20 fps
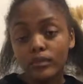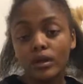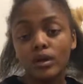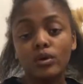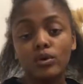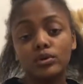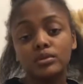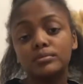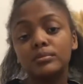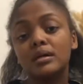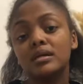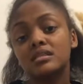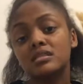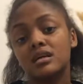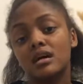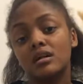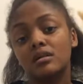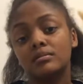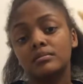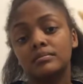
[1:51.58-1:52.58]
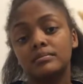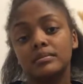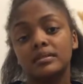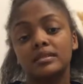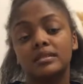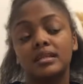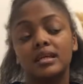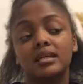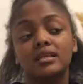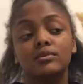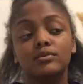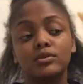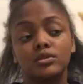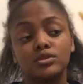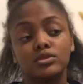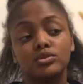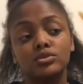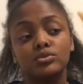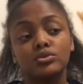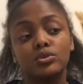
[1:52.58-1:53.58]
oiled my scalp, but then it was
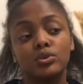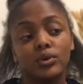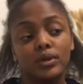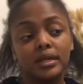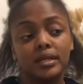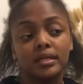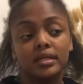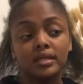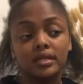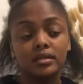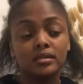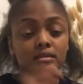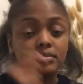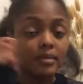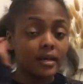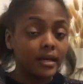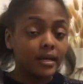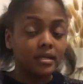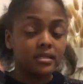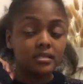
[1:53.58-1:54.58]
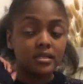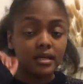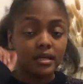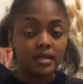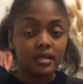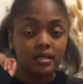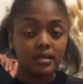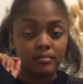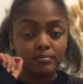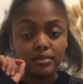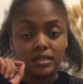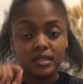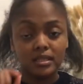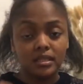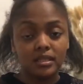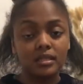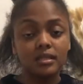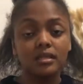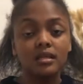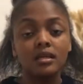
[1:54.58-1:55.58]
too oily because my hair is like a bit
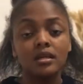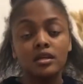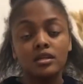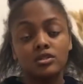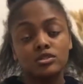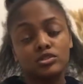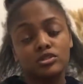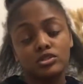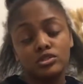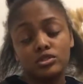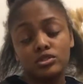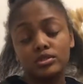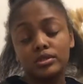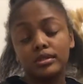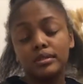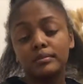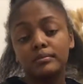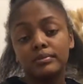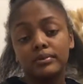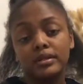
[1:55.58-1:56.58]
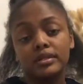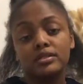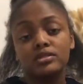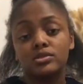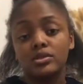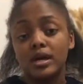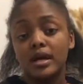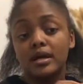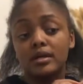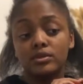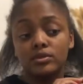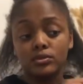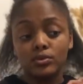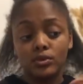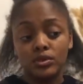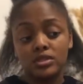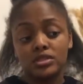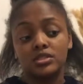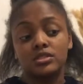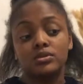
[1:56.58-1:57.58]
thin, so she couldn't braid it, so I had to
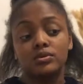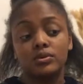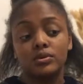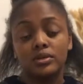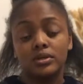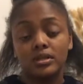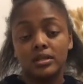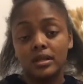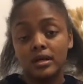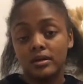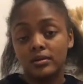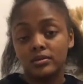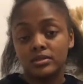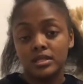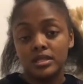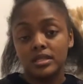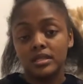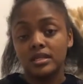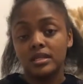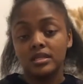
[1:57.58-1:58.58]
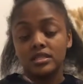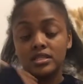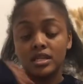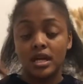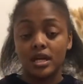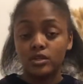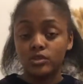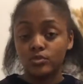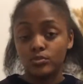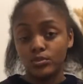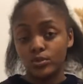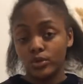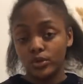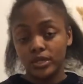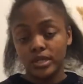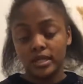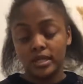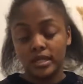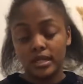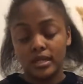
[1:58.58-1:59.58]
wash the oil out, and then she had to blow it
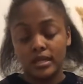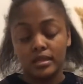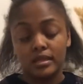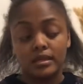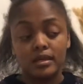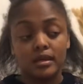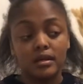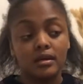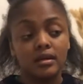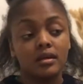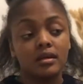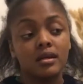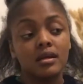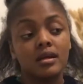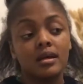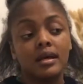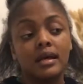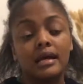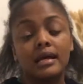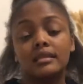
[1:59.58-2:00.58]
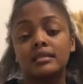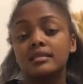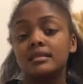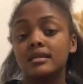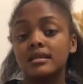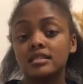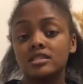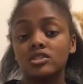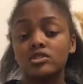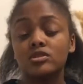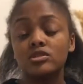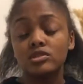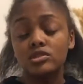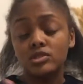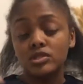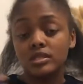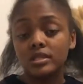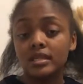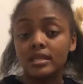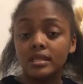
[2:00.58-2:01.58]
then and there. And the next, she couldn't do
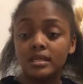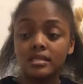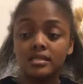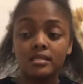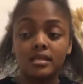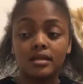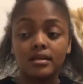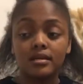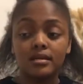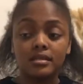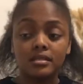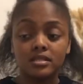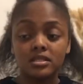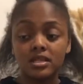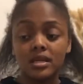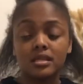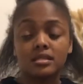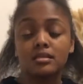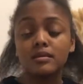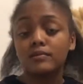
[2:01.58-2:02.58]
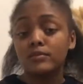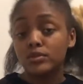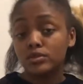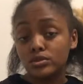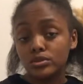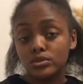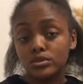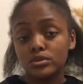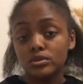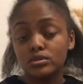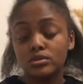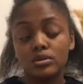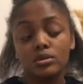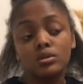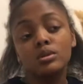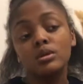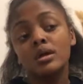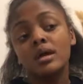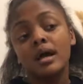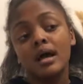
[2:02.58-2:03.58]
it the next day because she had something do, so
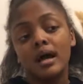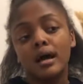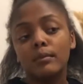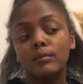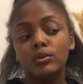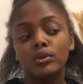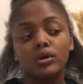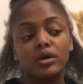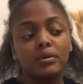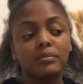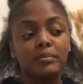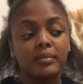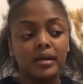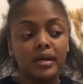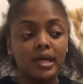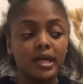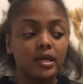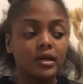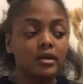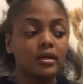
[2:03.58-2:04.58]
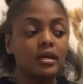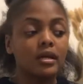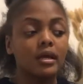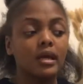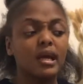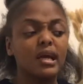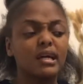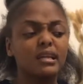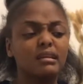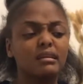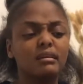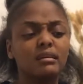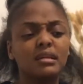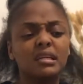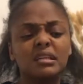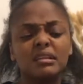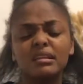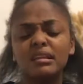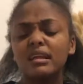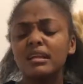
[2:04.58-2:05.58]
I blew out my hair. And
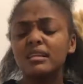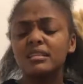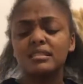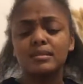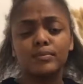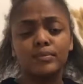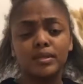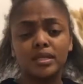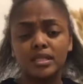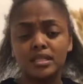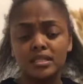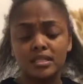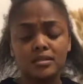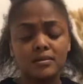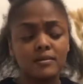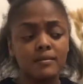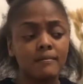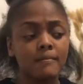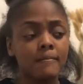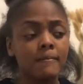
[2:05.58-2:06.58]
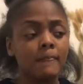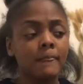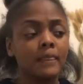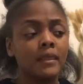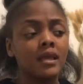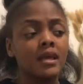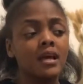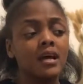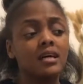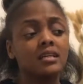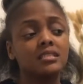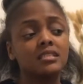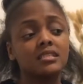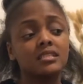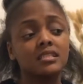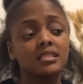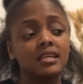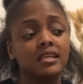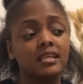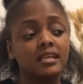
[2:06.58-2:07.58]
that is a big deal. It's just
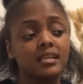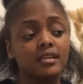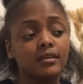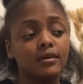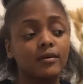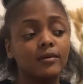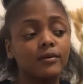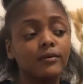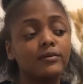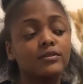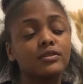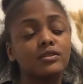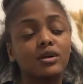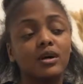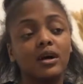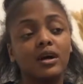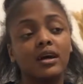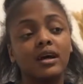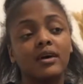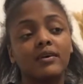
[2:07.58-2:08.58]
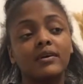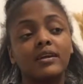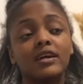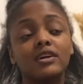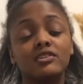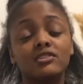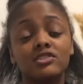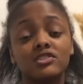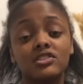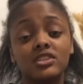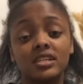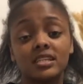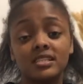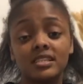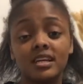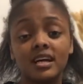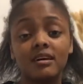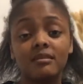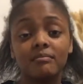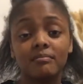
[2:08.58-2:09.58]
like, yo, so when I was stretching
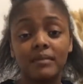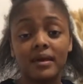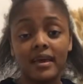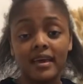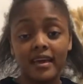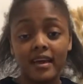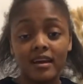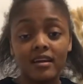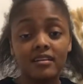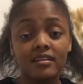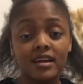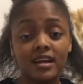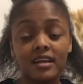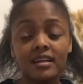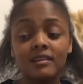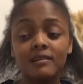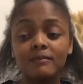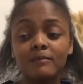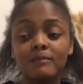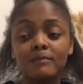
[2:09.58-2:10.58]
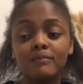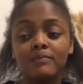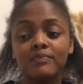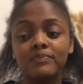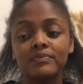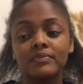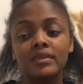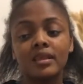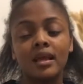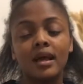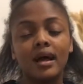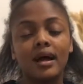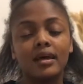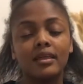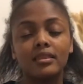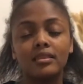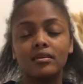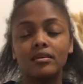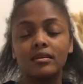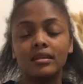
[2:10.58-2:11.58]
out my hair, right, I
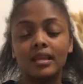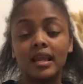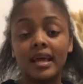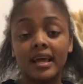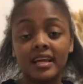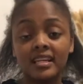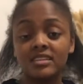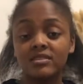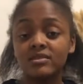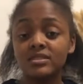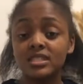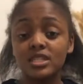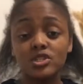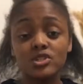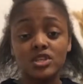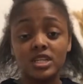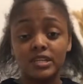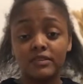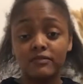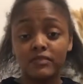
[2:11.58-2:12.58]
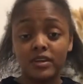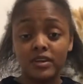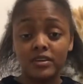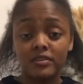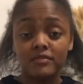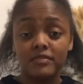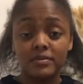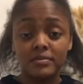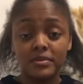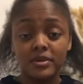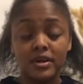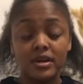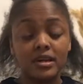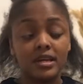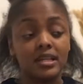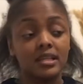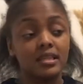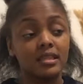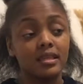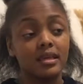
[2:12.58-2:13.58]
thought, like, I wasn't doing it in front of a mirror or
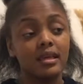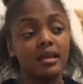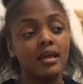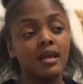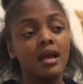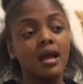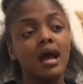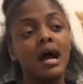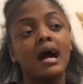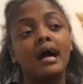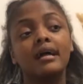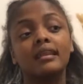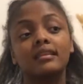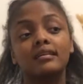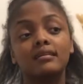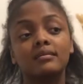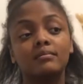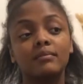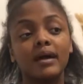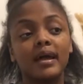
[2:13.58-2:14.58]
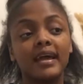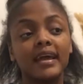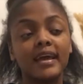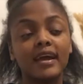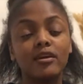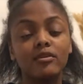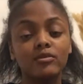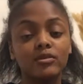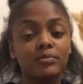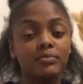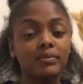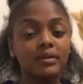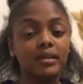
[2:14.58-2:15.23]
anything. I thought my hair would be